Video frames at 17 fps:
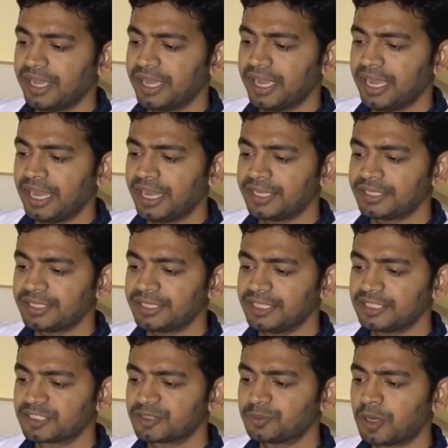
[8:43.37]
and
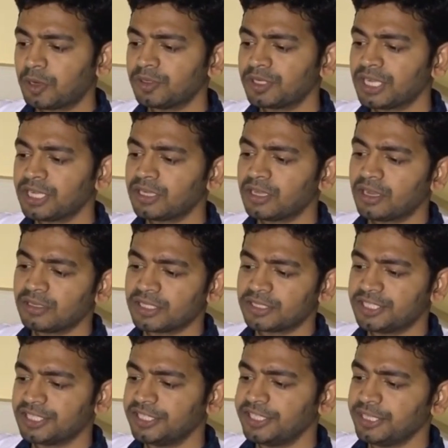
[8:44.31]
it's mounted on a
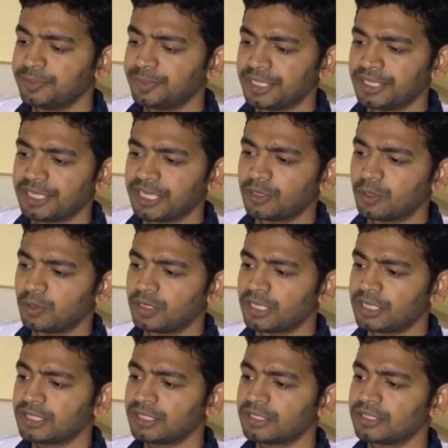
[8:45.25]
3D printed holder.